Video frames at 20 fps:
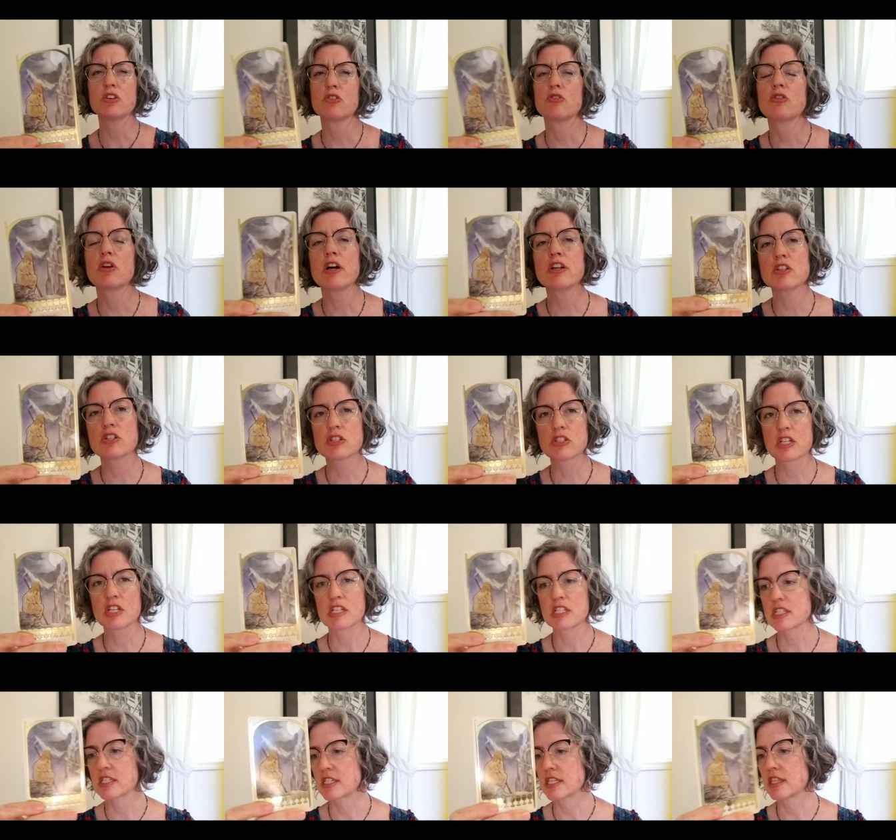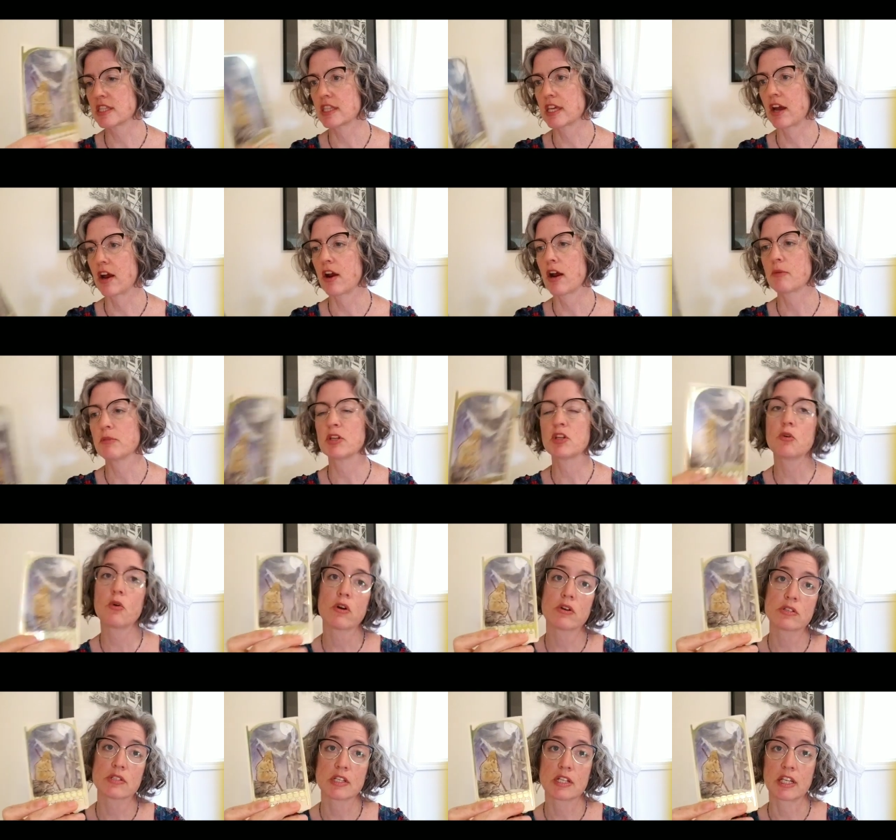you're not just going to sit there. I mean, you
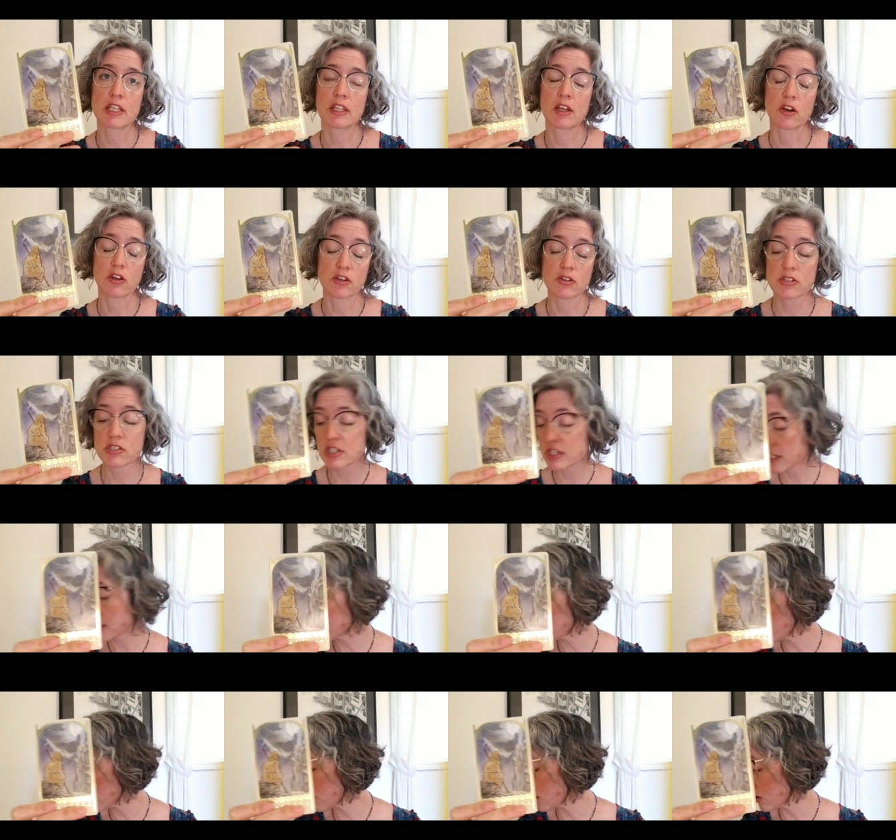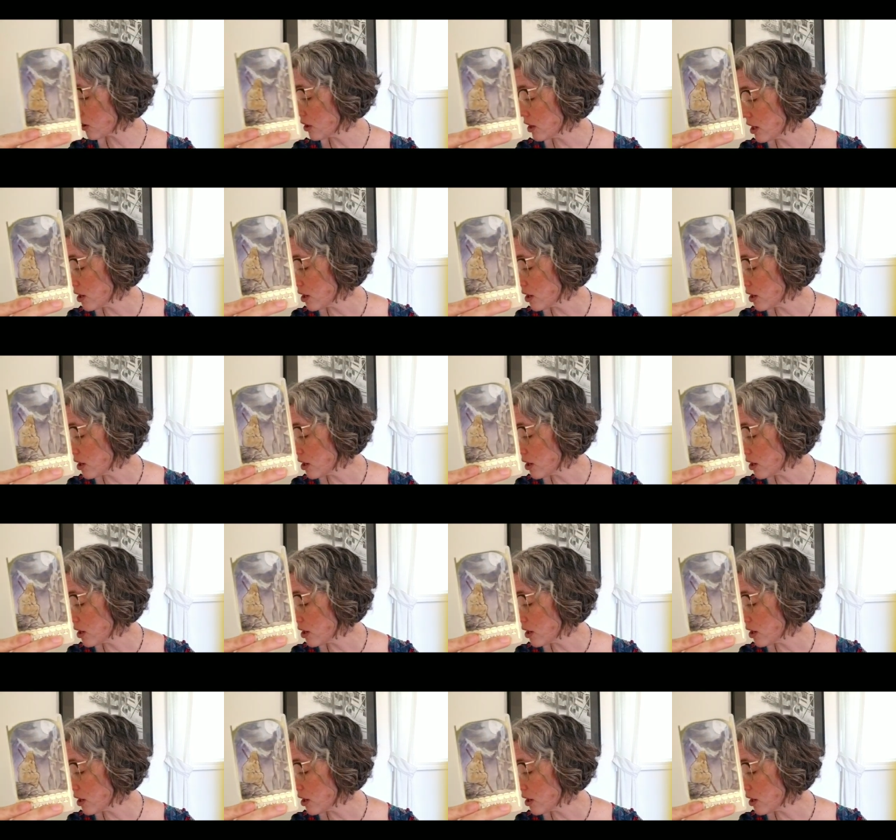are sitting there. You're sitting there.